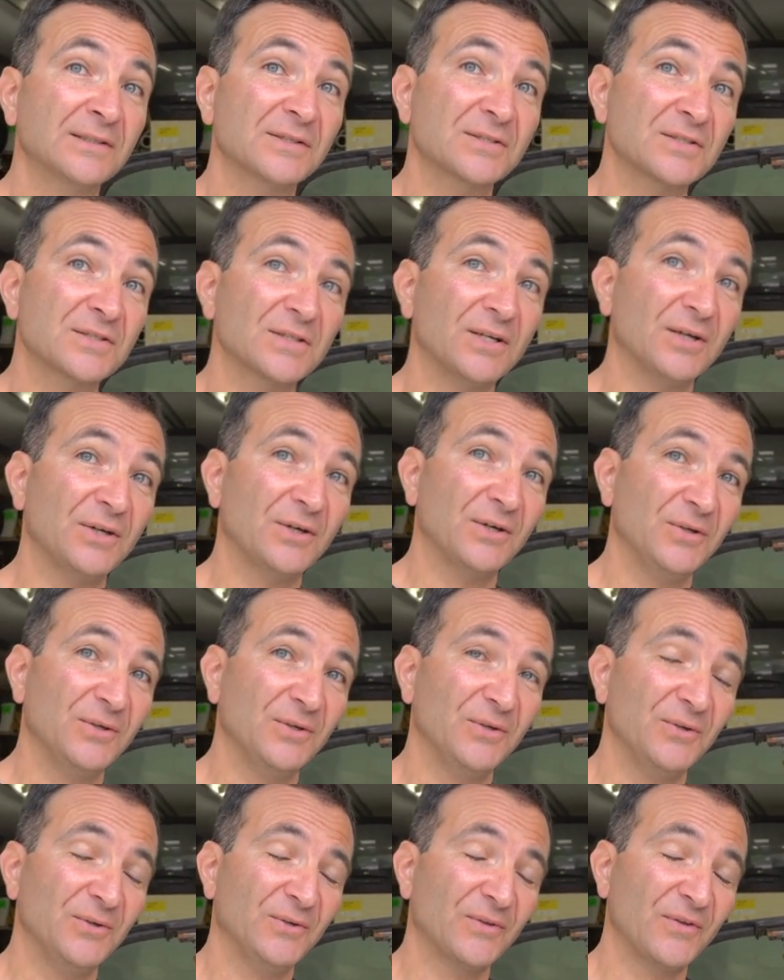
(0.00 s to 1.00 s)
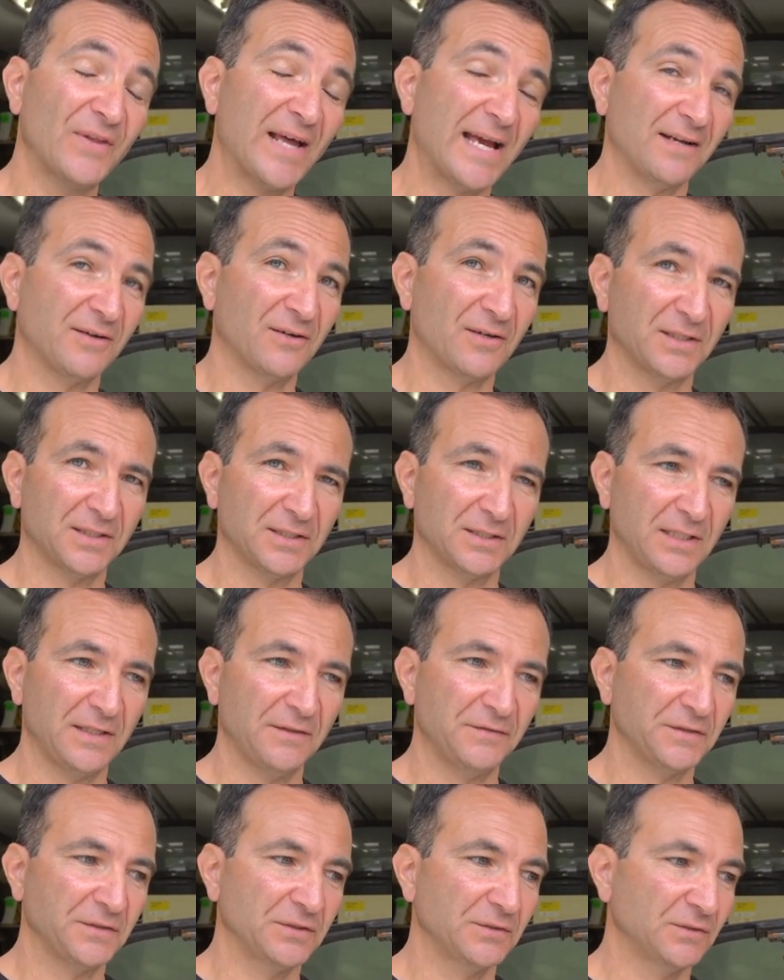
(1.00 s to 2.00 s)
So that
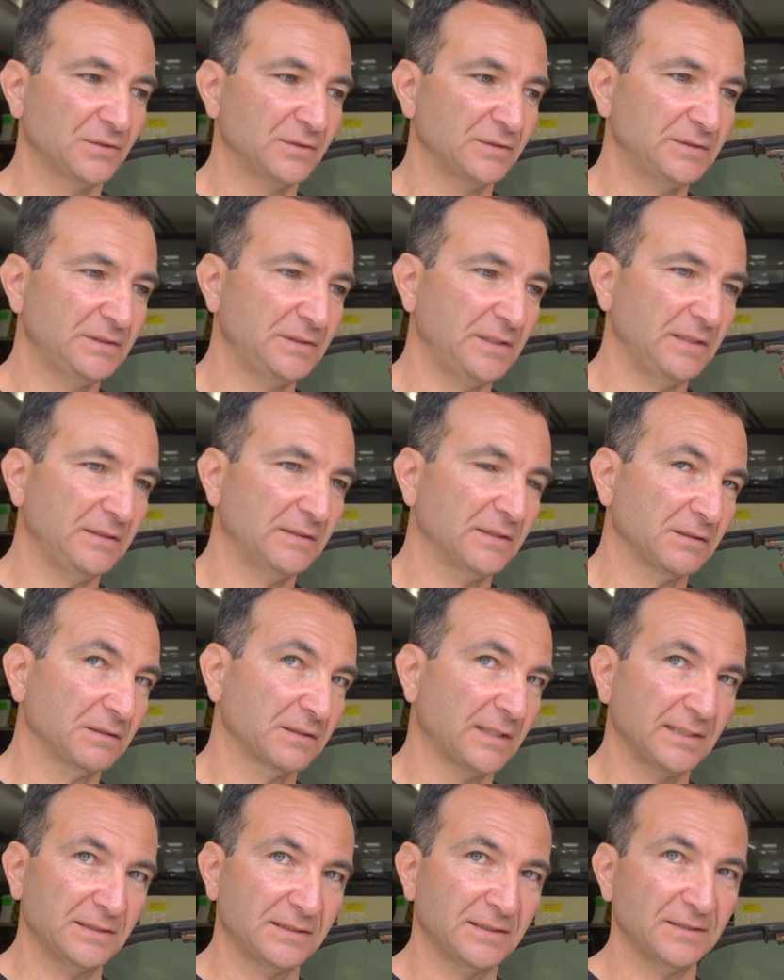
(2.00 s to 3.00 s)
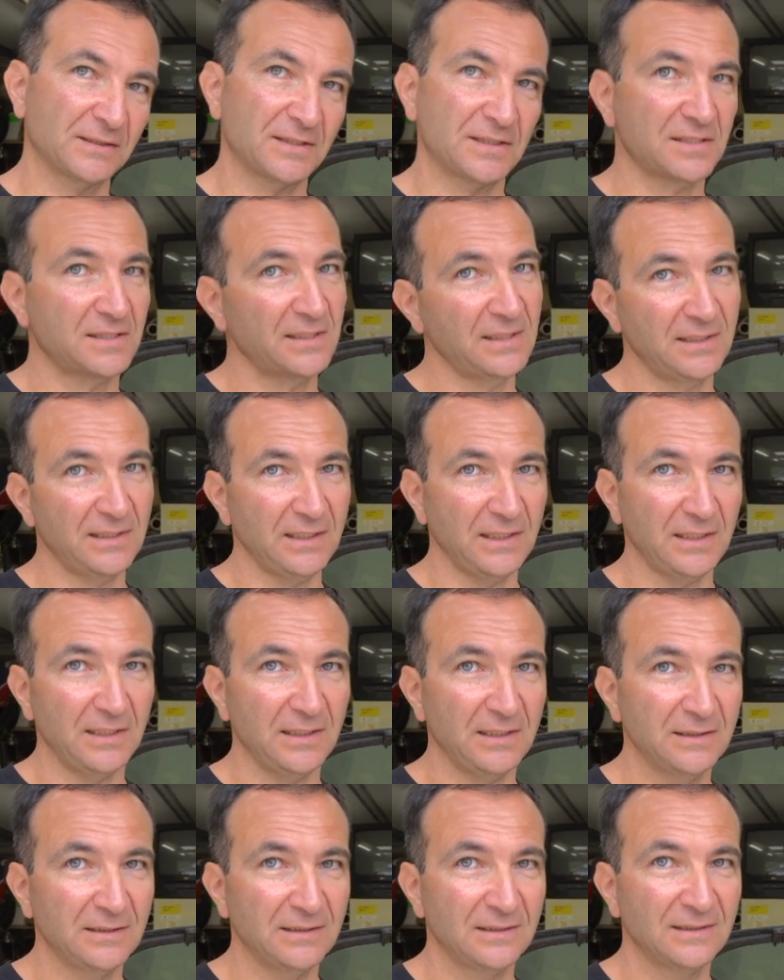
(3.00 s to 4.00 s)
911 did the London to
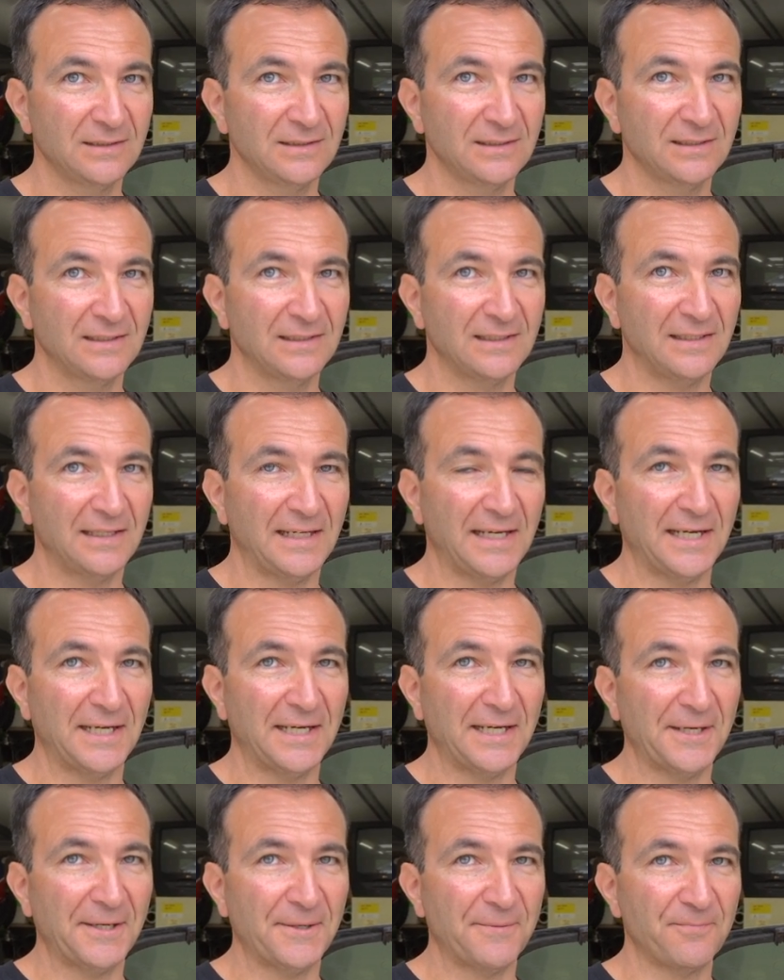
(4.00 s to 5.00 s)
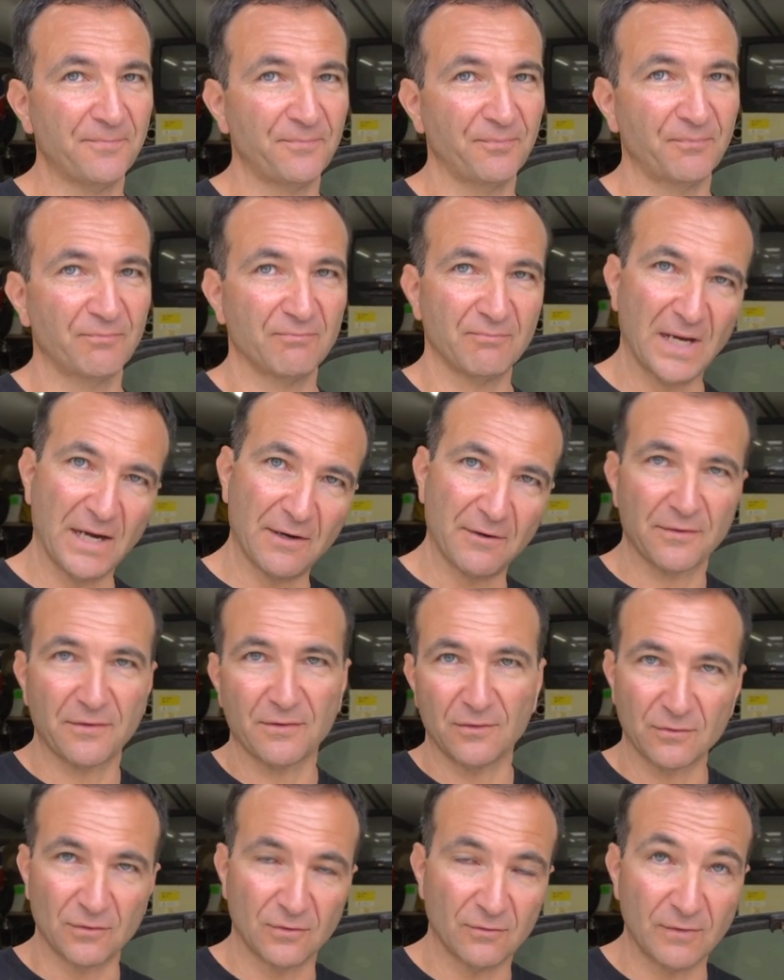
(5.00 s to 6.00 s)
Sydney
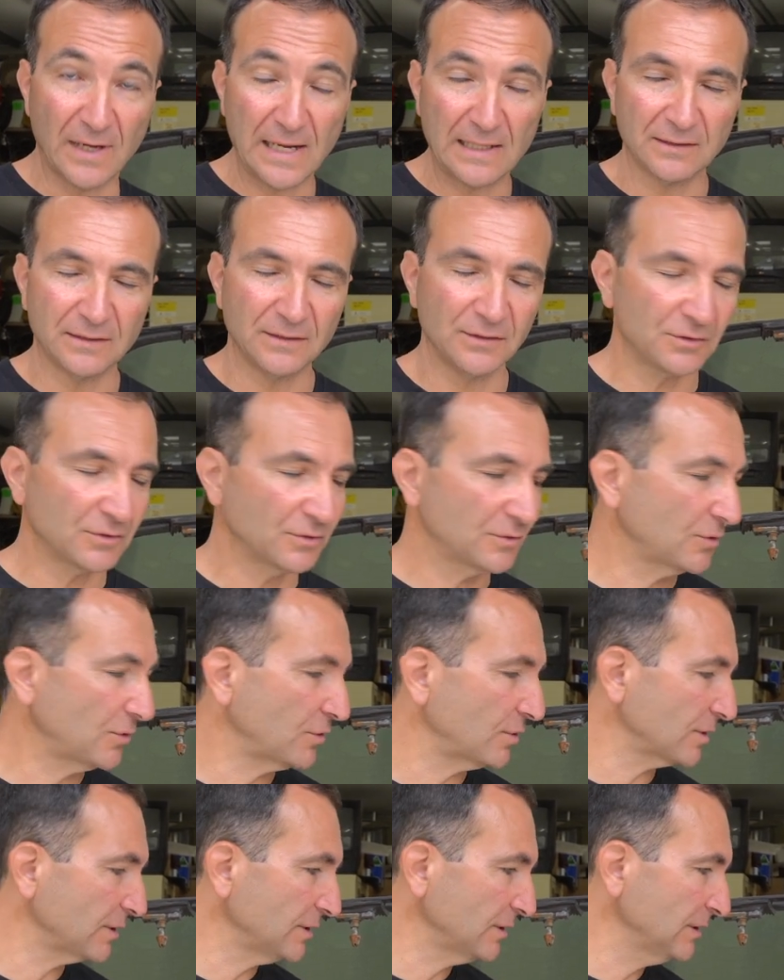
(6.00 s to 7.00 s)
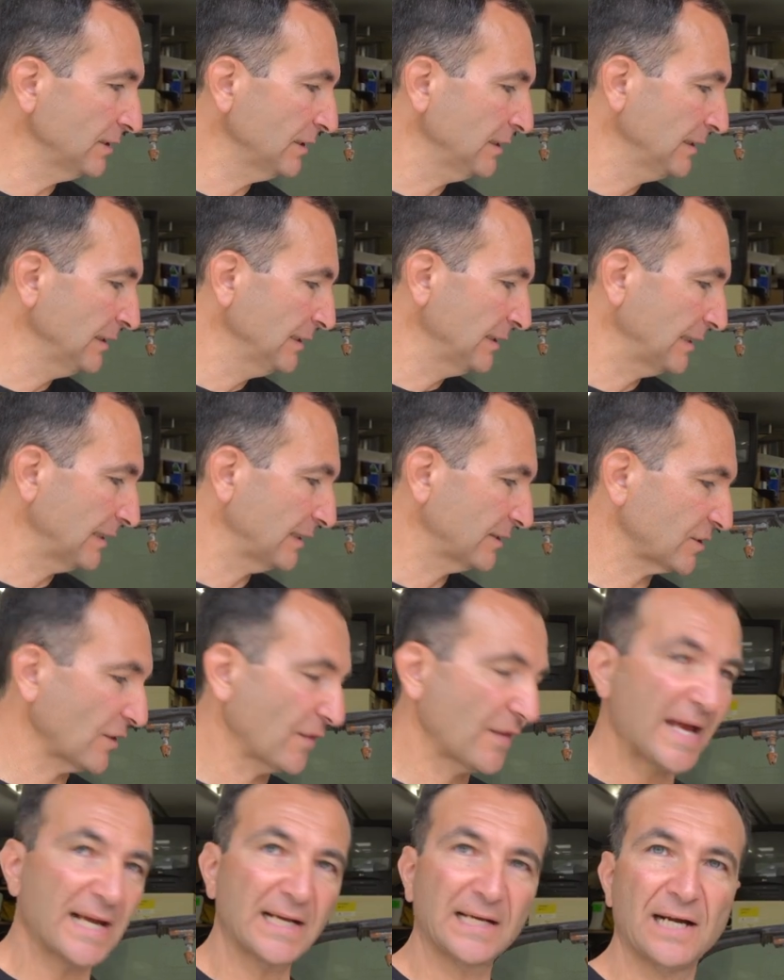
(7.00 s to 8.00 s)
marathon or rally, you could call it. So
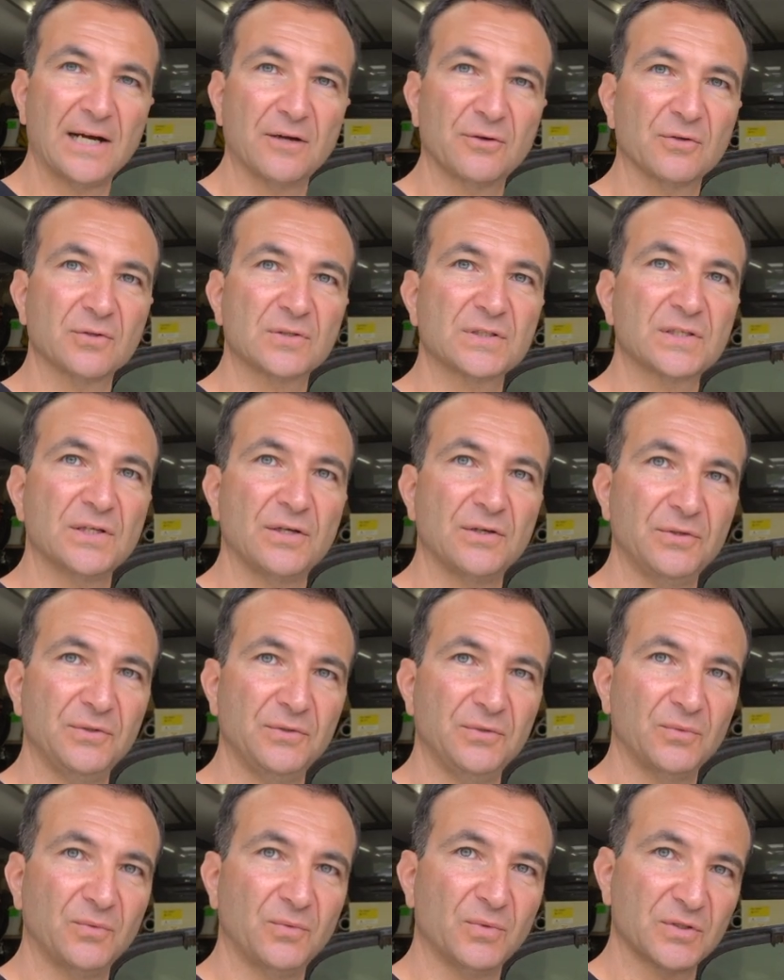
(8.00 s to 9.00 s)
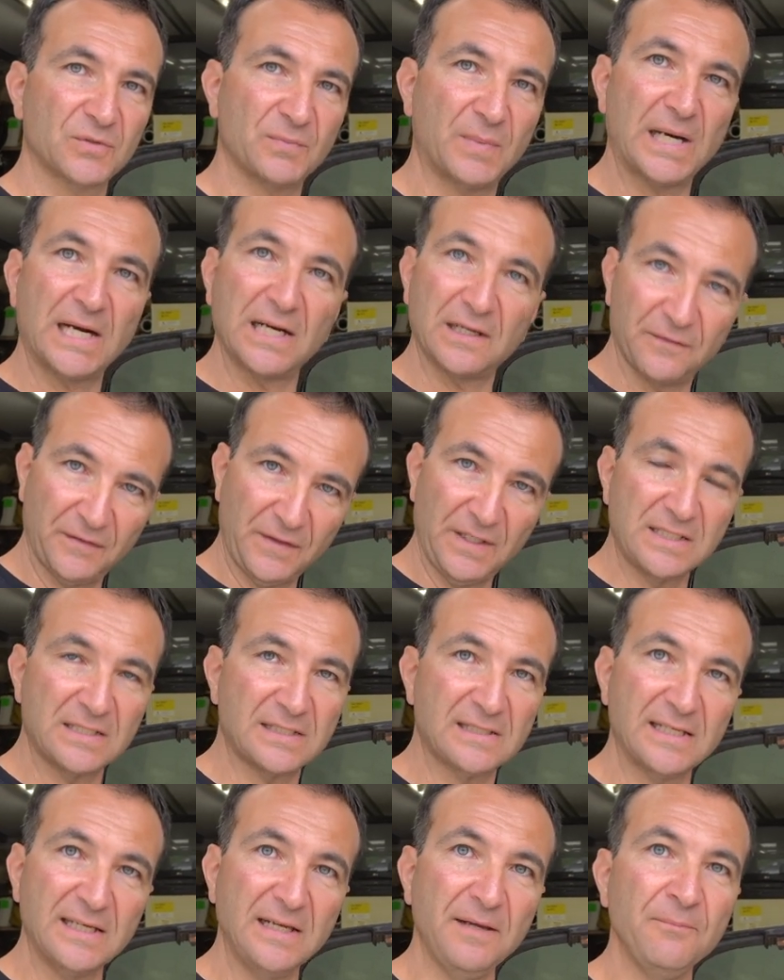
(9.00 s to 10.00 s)
that car also was part of
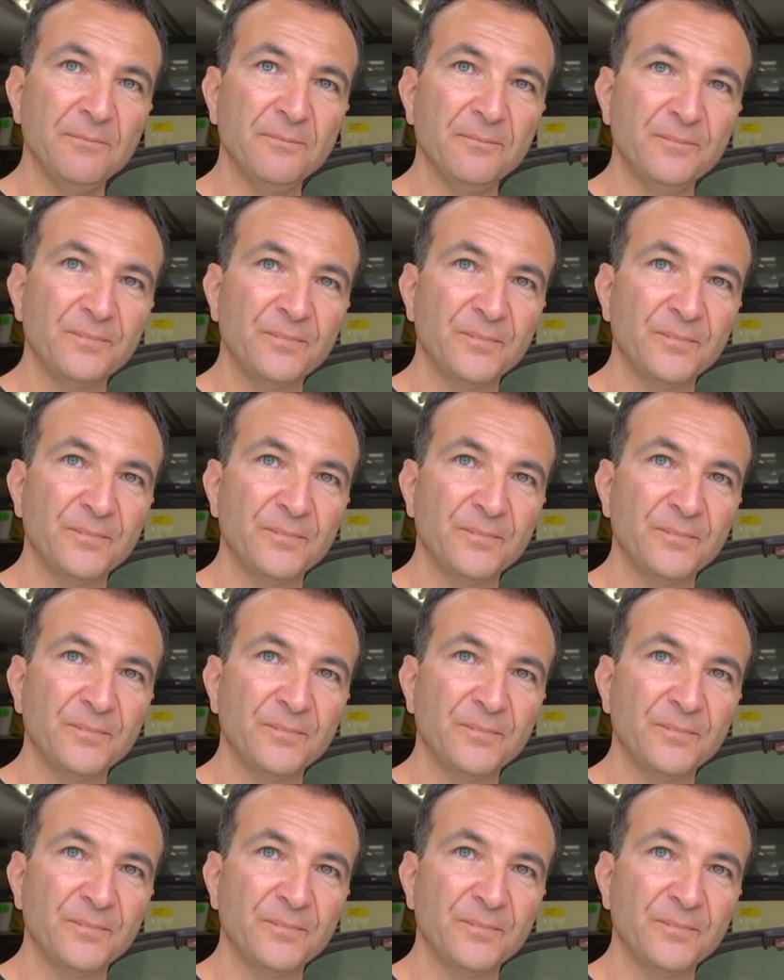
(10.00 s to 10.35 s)
this team,